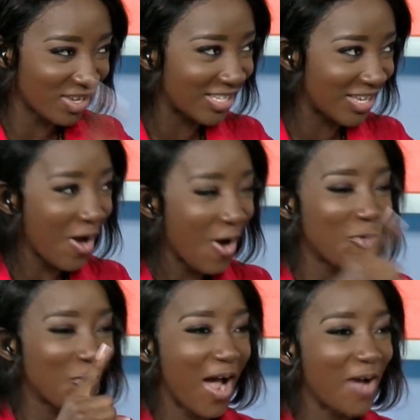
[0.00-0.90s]
reason
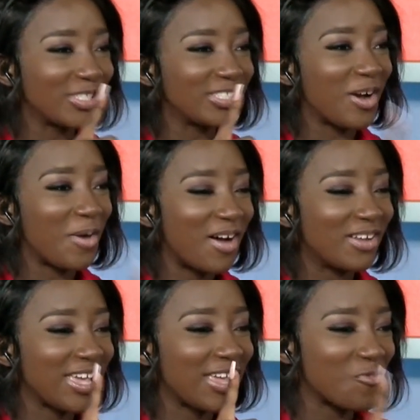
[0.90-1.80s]
why we should come
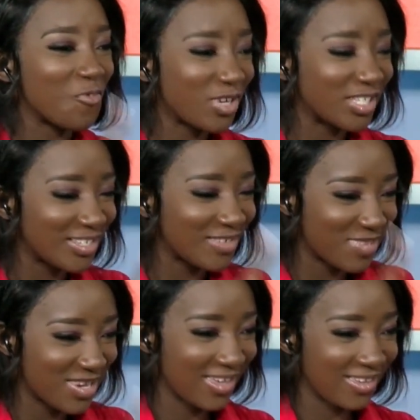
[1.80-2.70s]
out and watch the
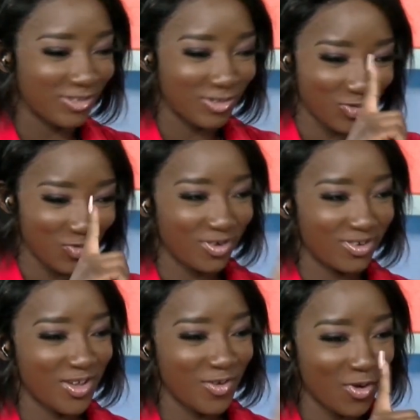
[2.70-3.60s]
play. Just
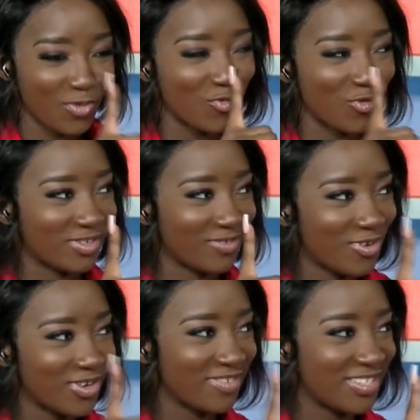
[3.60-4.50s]
one, in one word.
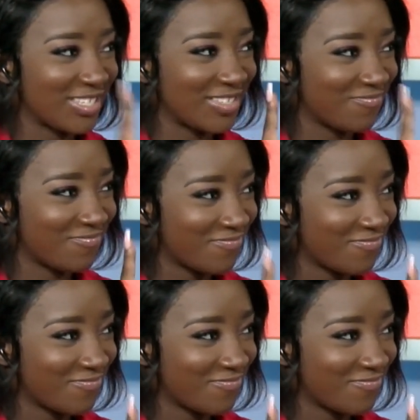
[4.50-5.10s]
One reason. You'll